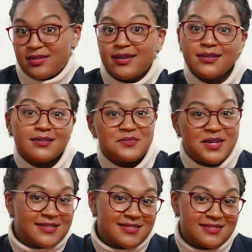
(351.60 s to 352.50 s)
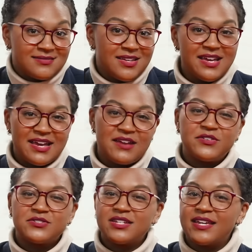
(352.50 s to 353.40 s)
like income taxes. If
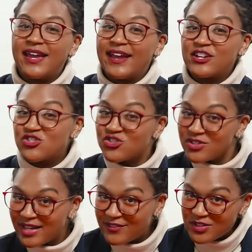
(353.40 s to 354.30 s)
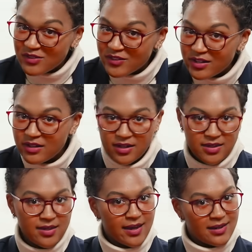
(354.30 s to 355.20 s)
there's any extra left over,
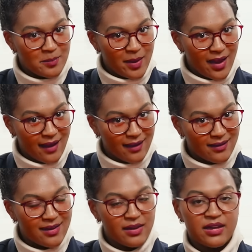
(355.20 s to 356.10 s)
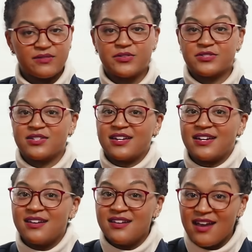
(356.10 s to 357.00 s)
you get it back. If there's not
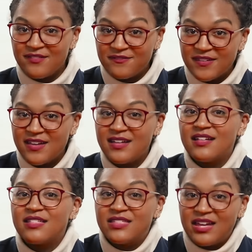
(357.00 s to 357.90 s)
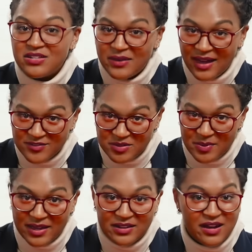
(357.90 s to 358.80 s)
enough, then you'll have to
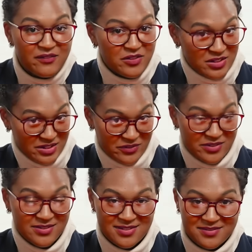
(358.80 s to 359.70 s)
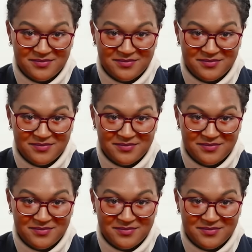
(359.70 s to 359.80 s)
pay to cover the difference.